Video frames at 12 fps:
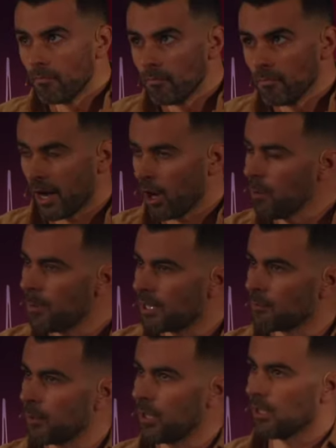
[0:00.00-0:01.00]
Now, I hope you
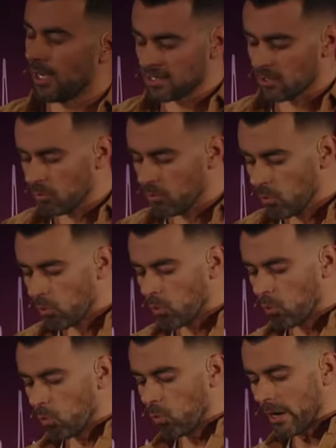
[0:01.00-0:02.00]
can realize that
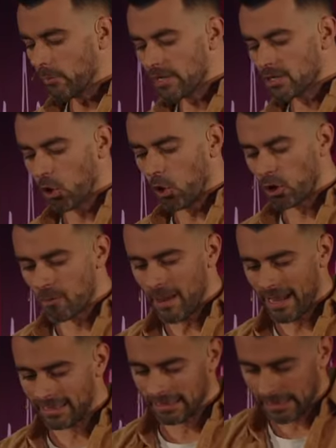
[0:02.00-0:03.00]
when we talk
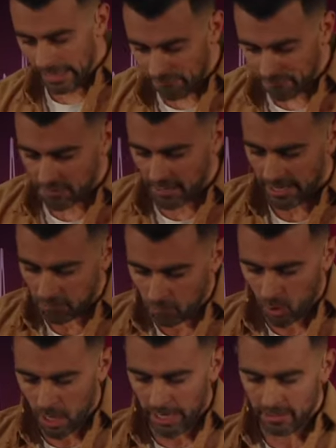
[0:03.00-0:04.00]
about left and
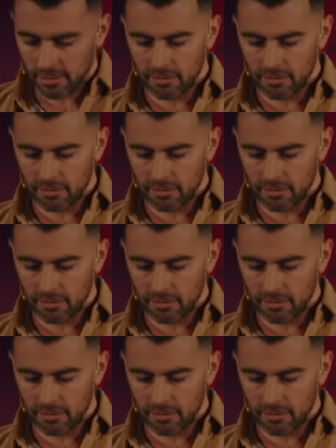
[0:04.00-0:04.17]
right,